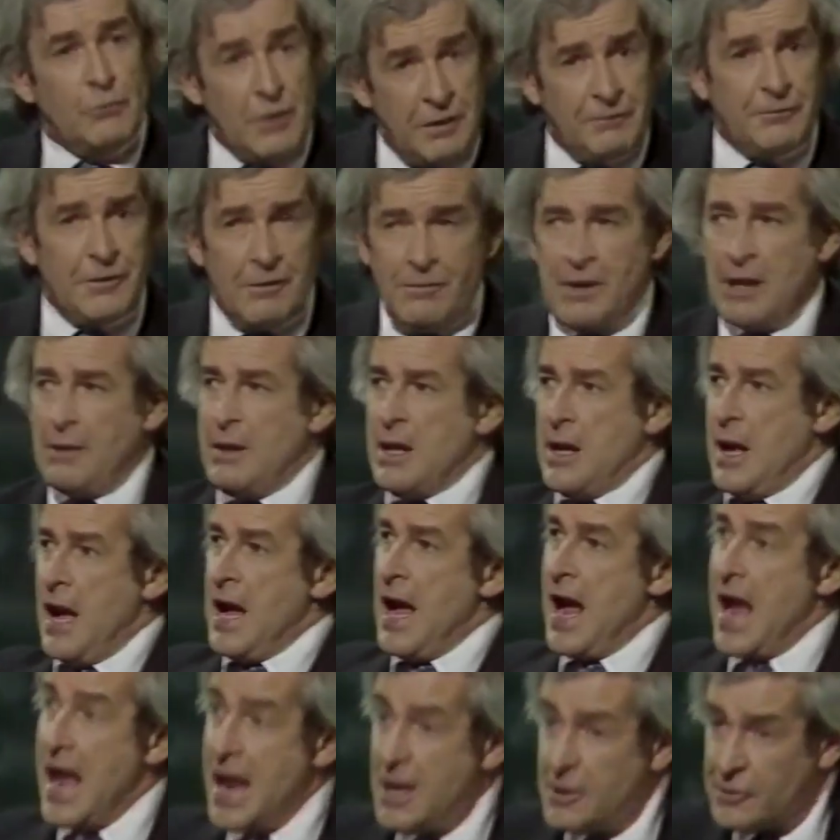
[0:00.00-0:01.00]
We've developed
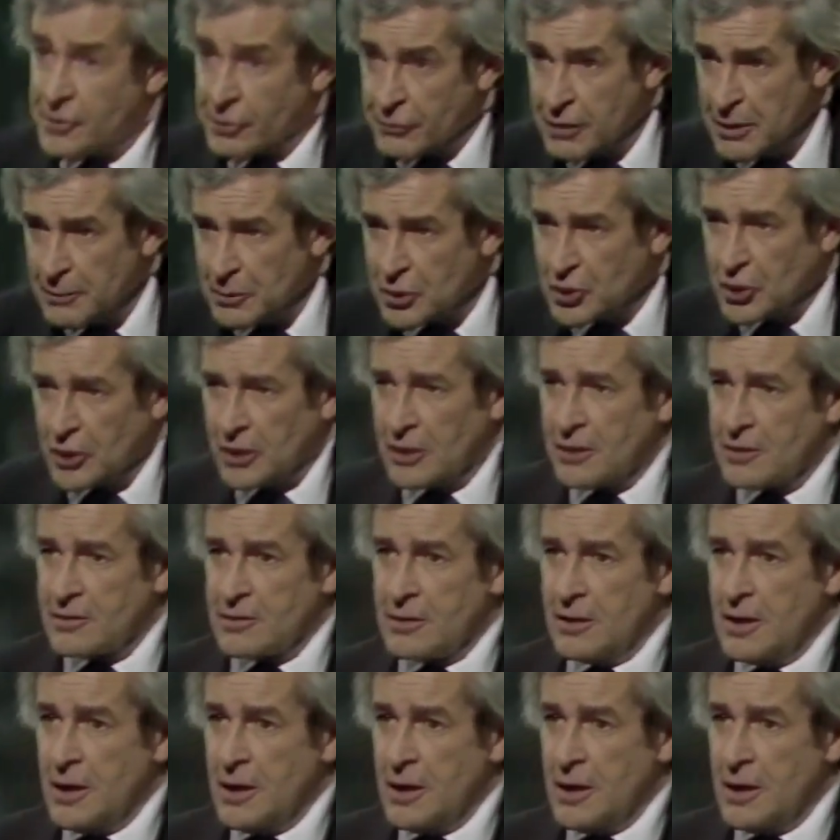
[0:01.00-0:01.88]
answering machines.